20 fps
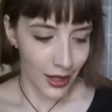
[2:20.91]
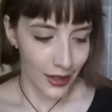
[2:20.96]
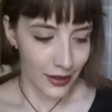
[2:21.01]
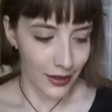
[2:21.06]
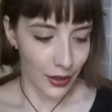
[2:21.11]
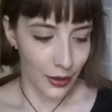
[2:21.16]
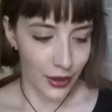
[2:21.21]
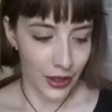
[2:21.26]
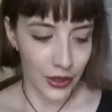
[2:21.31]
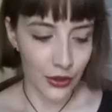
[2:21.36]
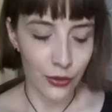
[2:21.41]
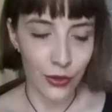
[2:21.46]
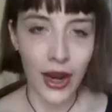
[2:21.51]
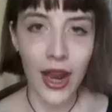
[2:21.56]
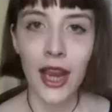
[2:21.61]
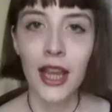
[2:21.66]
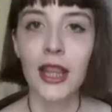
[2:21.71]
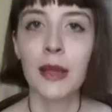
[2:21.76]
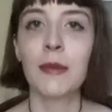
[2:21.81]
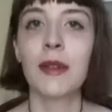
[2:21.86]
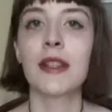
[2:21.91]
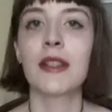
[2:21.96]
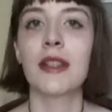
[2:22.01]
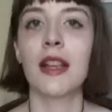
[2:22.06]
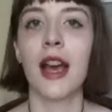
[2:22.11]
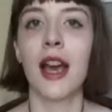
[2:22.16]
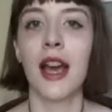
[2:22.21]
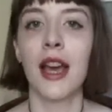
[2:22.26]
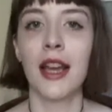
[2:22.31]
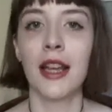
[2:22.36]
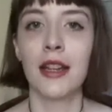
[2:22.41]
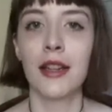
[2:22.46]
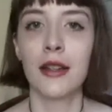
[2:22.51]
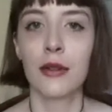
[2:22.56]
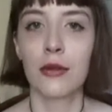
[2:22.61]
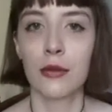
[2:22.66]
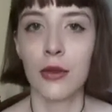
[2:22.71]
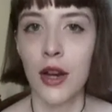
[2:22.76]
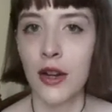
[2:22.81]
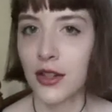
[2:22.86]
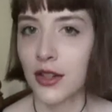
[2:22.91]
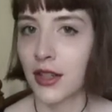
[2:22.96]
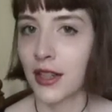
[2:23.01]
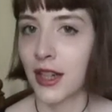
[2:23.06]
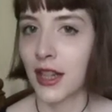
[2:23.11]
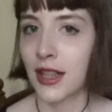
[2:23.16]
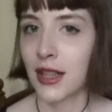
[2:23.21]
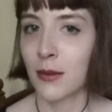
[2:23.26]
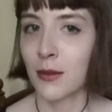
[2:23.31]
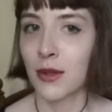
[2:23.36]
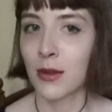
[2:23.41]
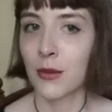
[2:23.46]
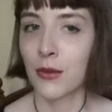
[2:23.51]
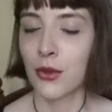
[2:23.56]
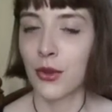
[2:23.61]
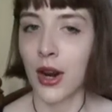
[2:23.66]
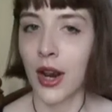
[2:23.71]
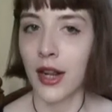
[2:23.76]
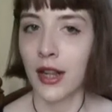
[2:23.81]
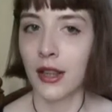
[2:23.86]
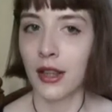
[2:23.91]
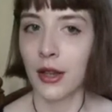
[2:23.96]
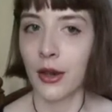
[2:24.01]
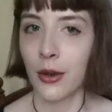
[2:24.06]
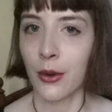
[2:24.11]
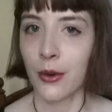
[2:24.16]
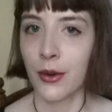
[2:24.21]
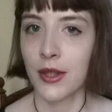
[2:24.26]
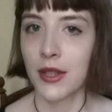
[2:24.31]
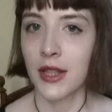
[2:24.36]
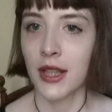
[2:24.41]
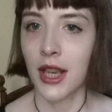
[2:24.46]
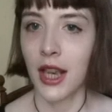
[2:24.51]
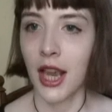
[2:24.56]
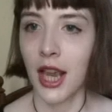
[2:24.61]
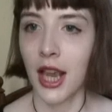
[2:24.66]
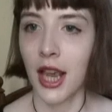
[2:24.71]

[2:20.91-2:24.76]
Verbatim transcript: So they drag them inside, rush to get them some dry clothes,